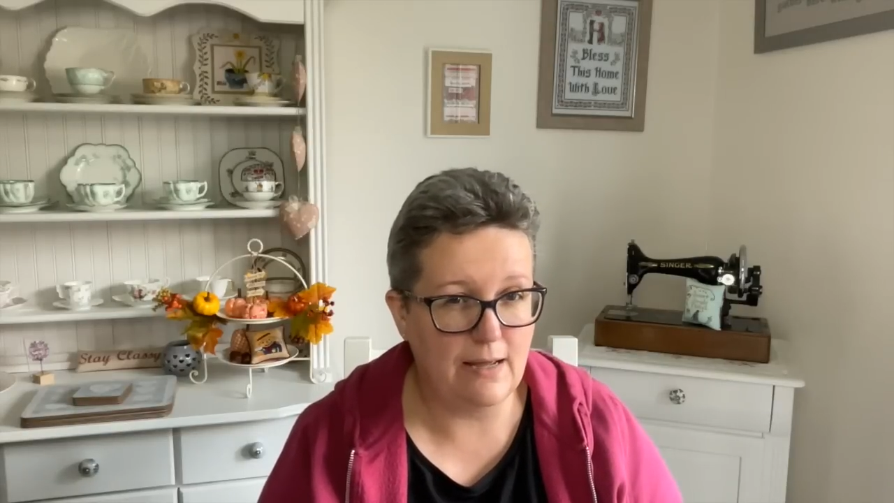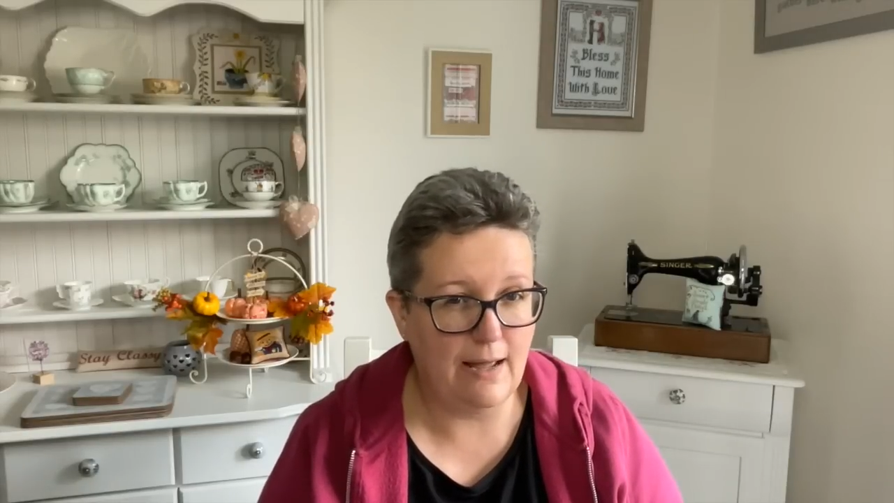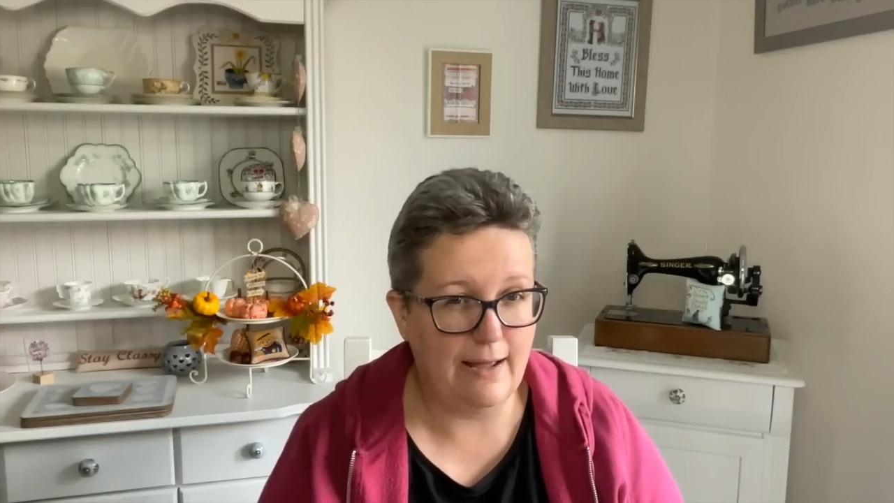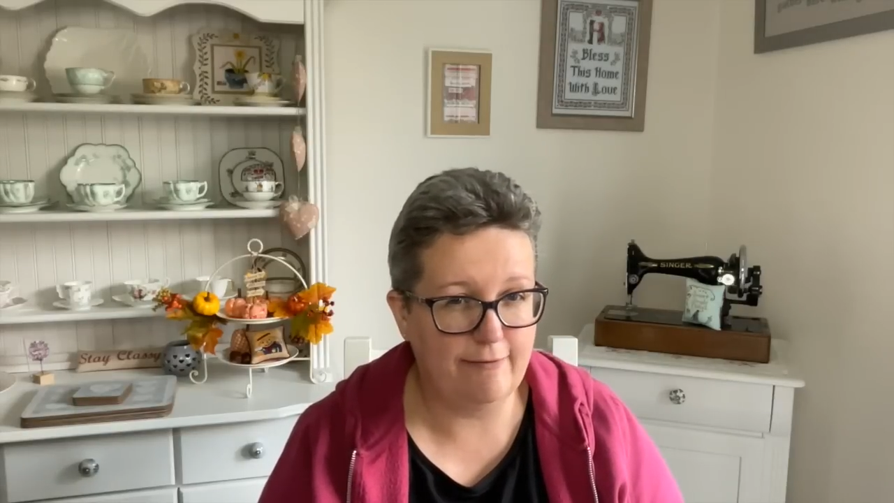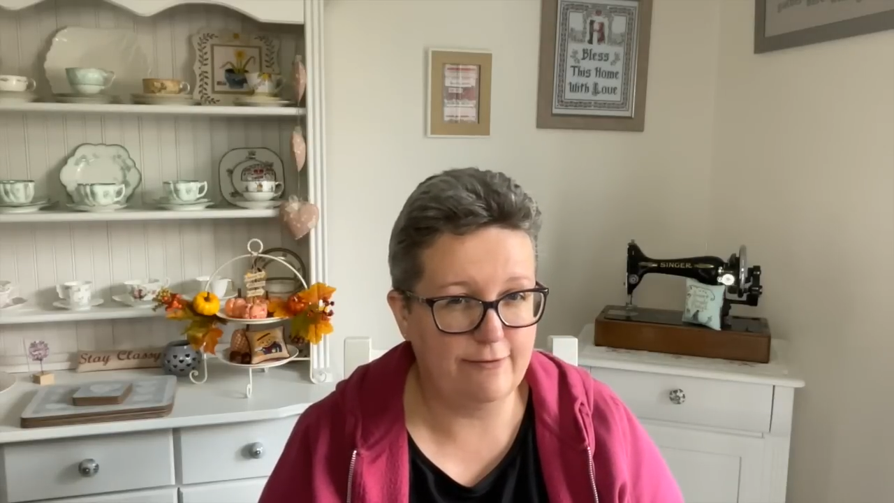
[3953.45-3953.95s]

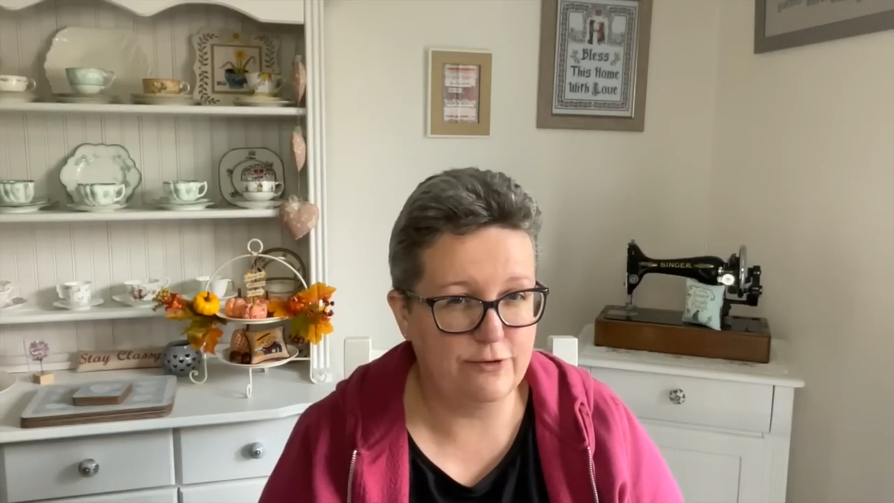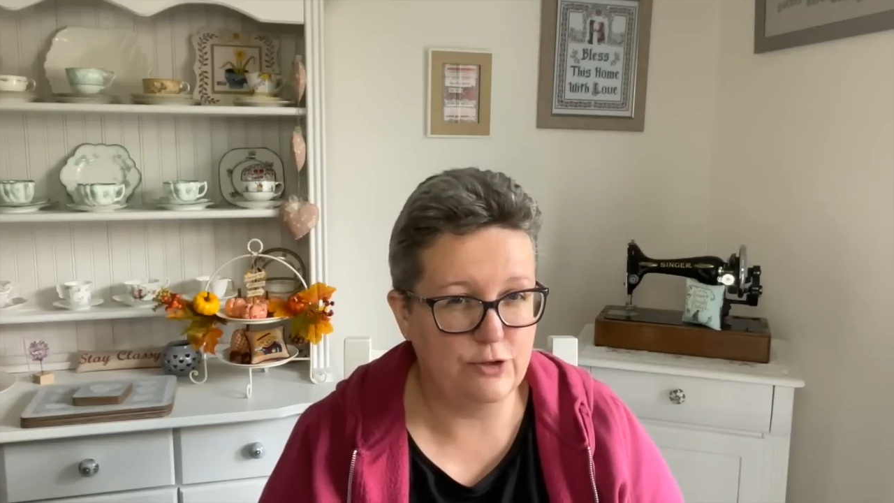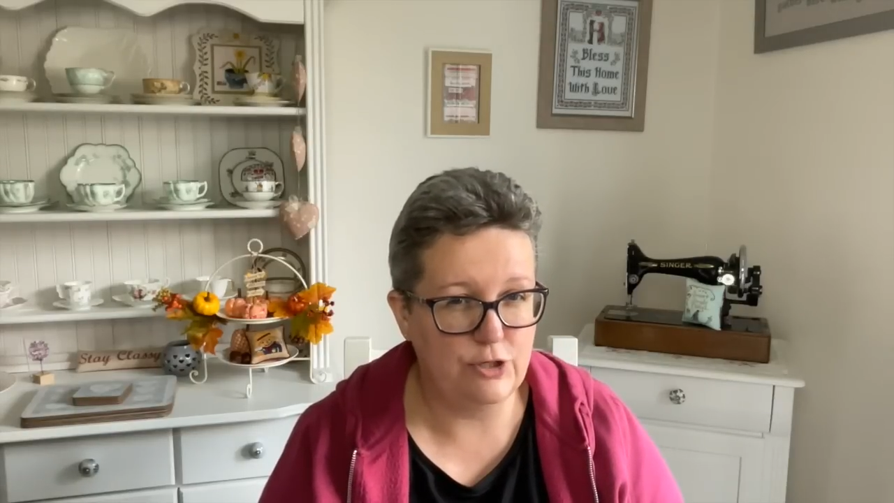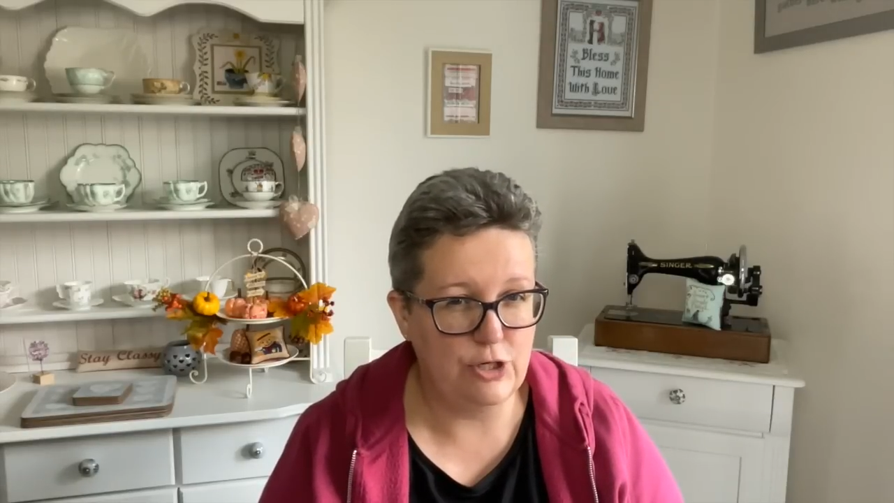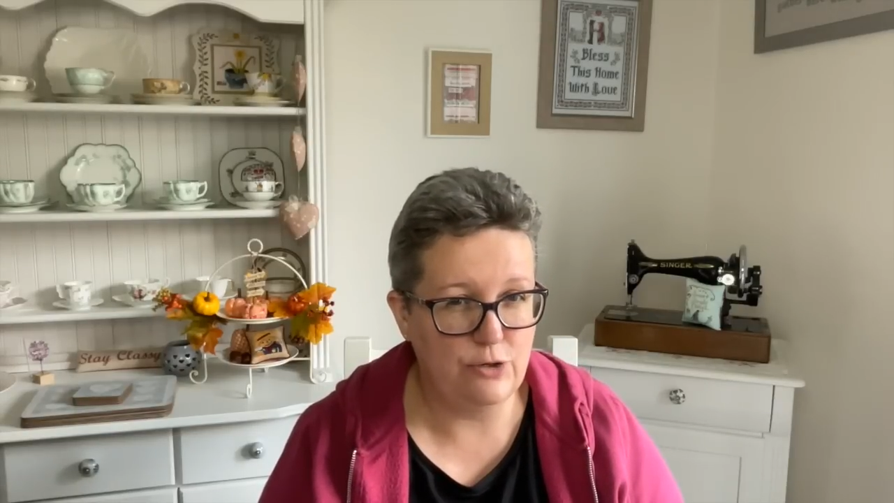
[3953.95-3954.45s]

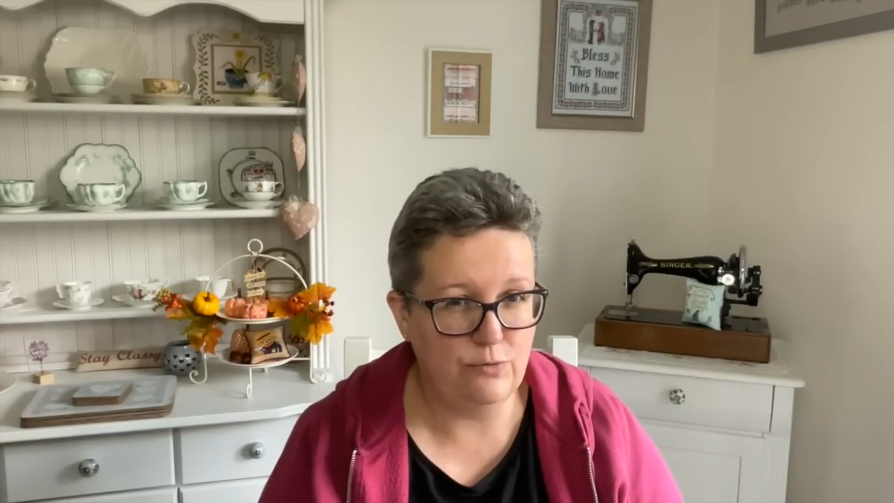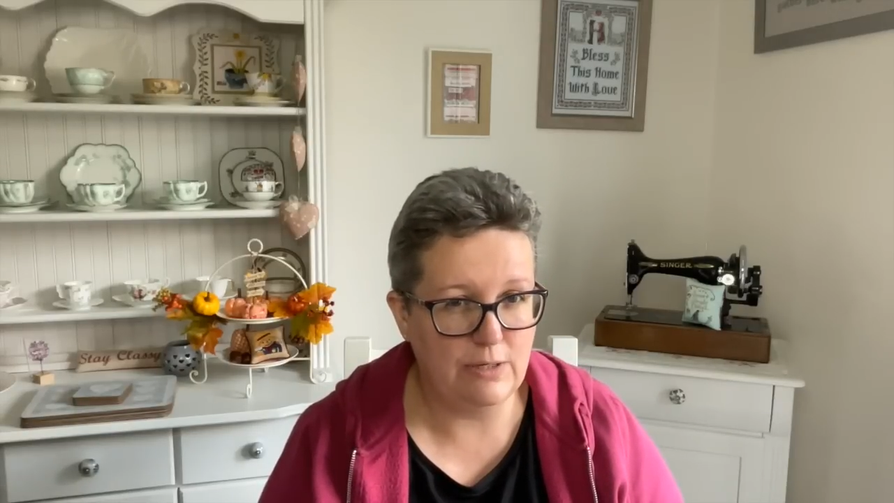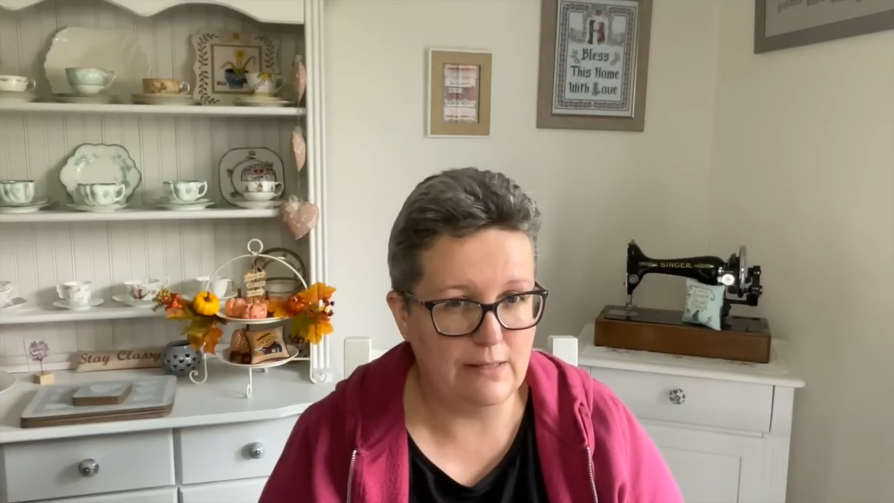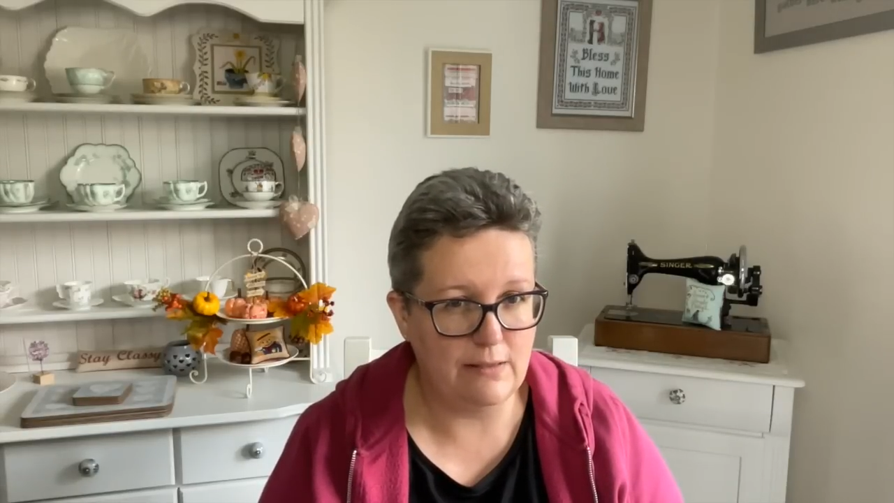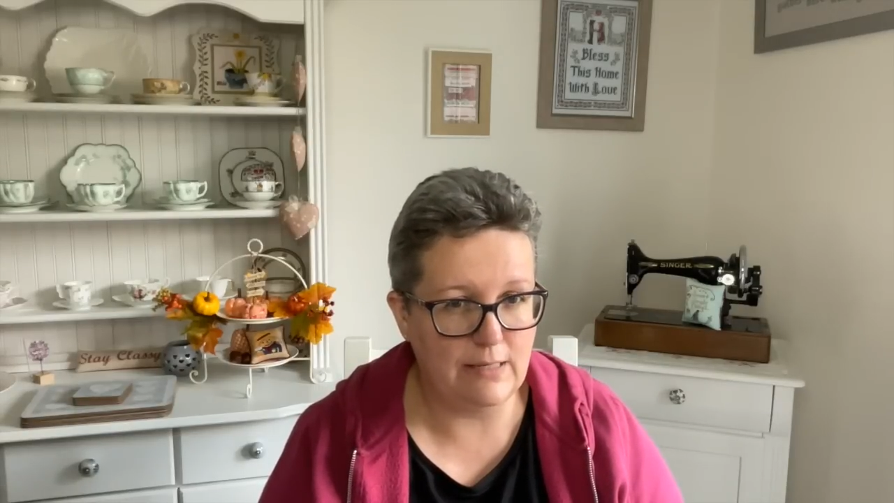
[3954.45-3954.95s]
afternoon, I
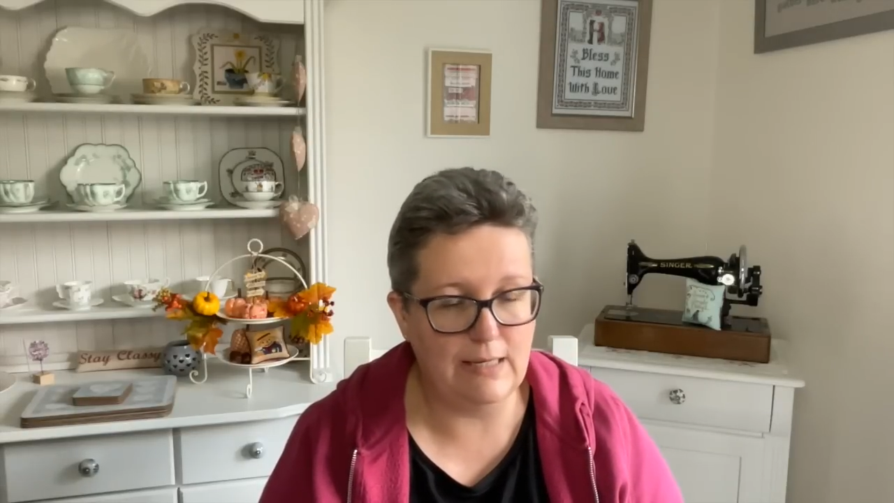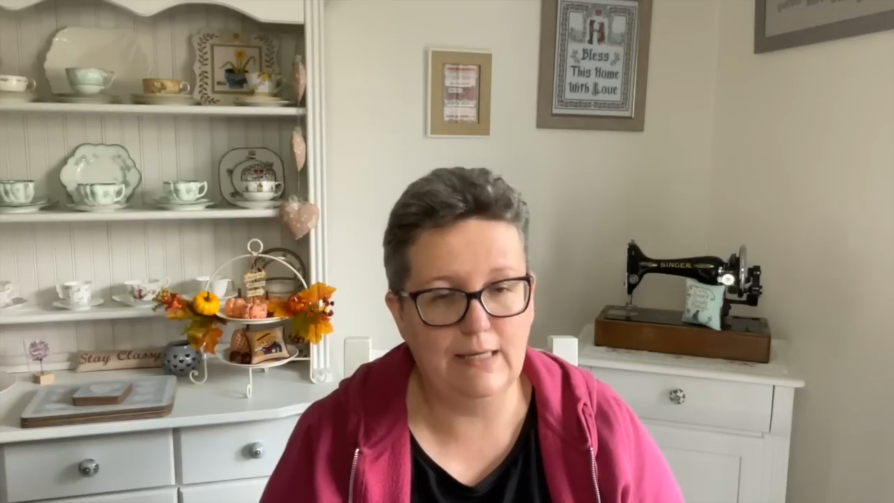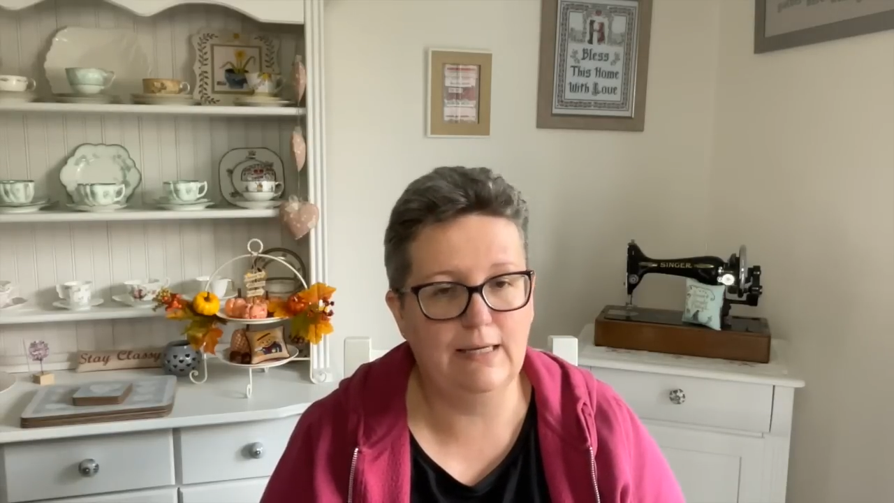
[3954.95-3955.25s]
think.